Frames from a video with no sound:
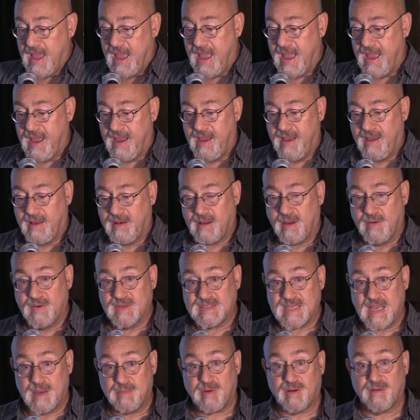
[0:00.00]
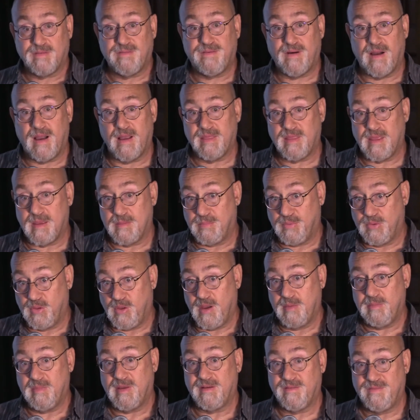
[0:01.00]
And I was able to find the
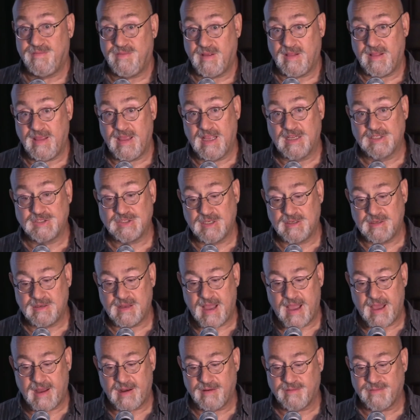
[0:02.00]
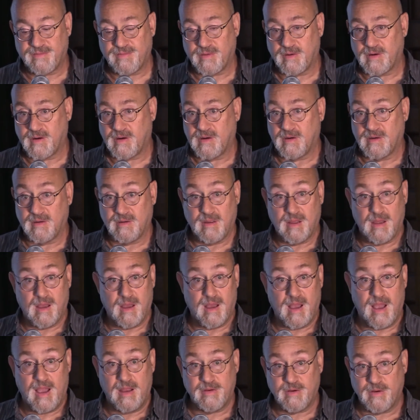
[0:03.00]
employment affiliation data for
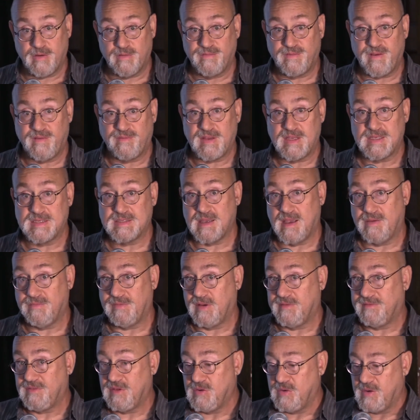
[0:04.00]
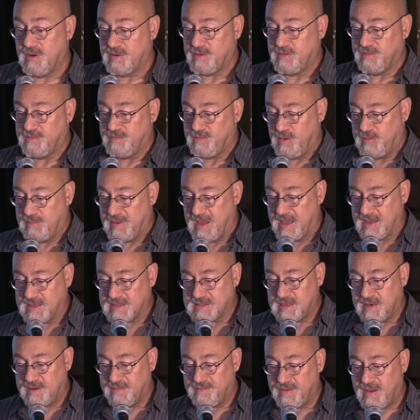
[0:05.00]
157 of 200 food
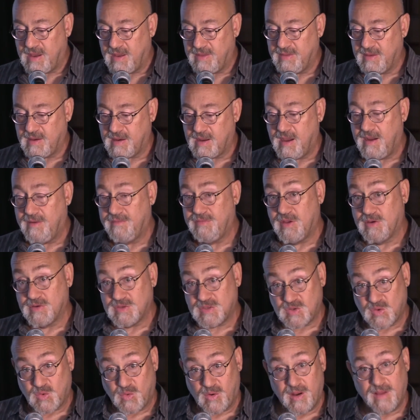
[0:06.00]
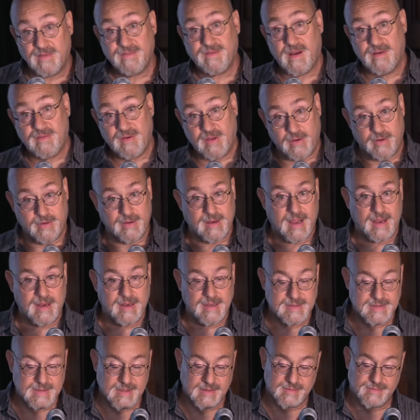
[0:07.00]
banks. And I found that of those
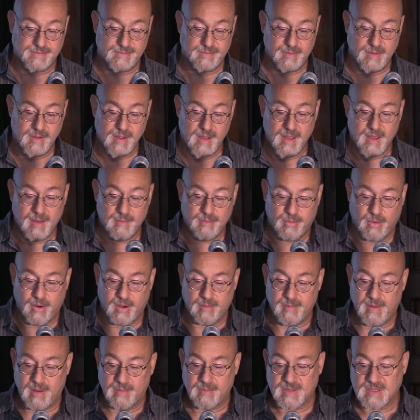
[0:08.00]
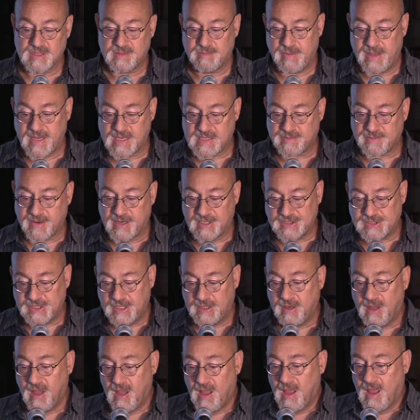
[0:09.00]
2,586 board members, big
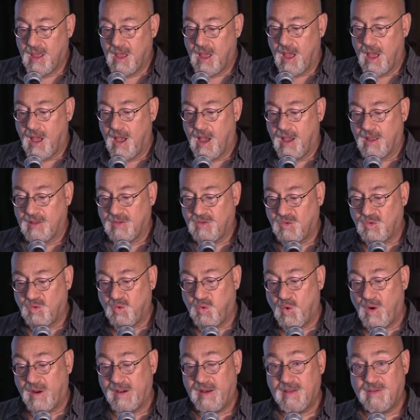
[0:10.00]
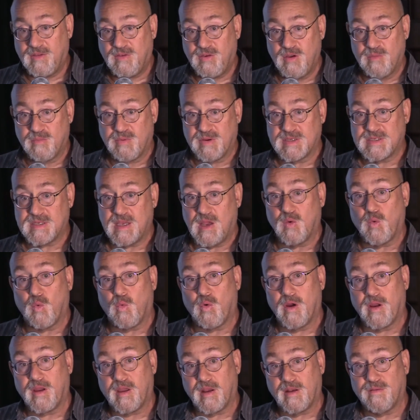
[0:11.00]
spreadsheet, 22% uh,
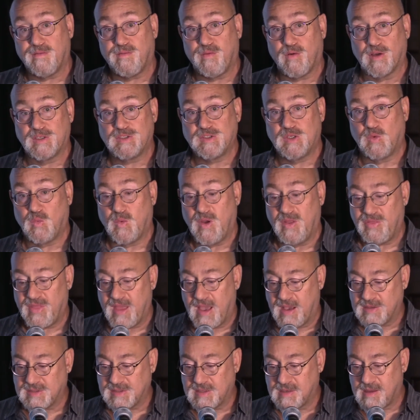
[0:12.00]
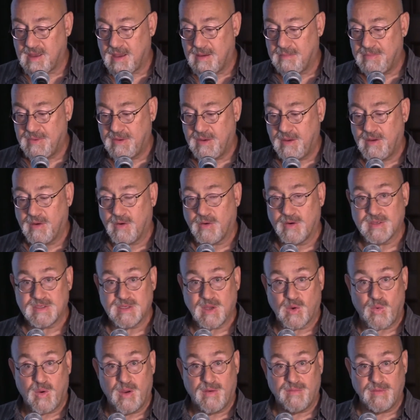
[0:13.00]
work at a Fortune 1000 company or
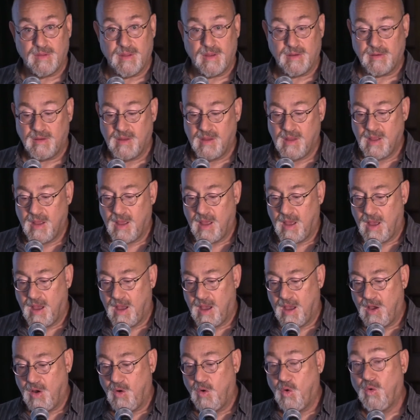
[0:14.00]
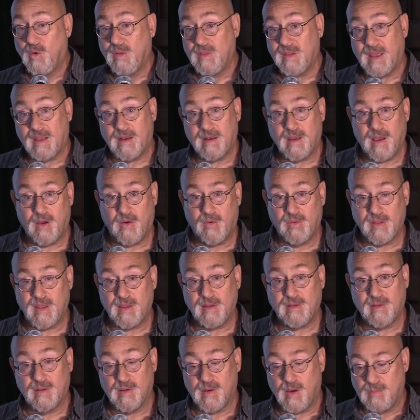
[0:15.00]
its equivalent. Uh, only, and only
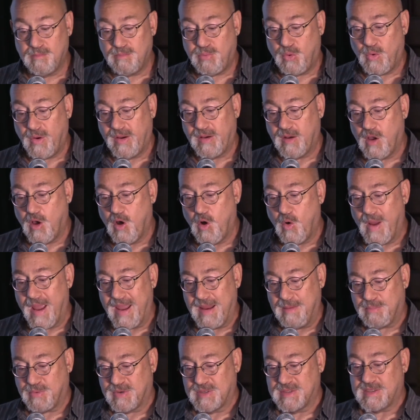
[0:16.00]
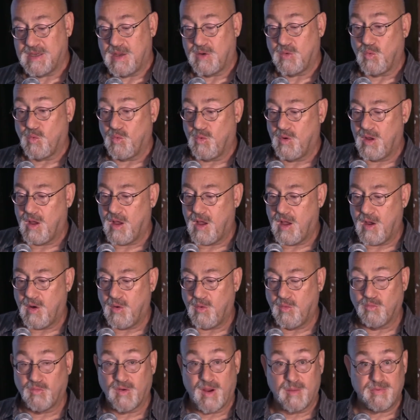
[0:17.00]
0.08%
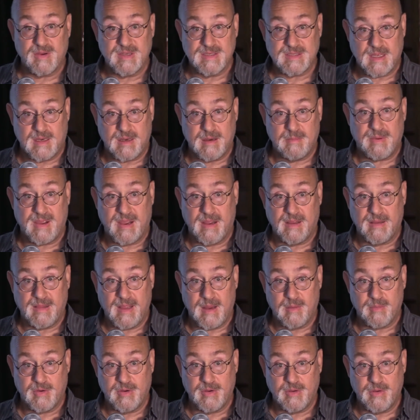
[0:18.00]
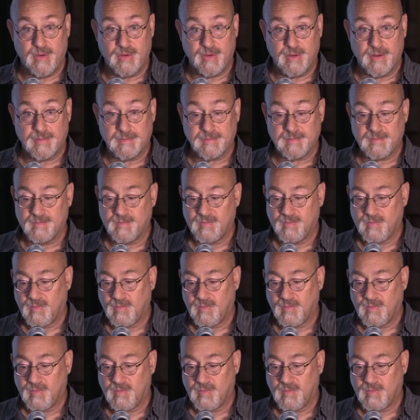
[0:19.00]
uh, represented by a labor union.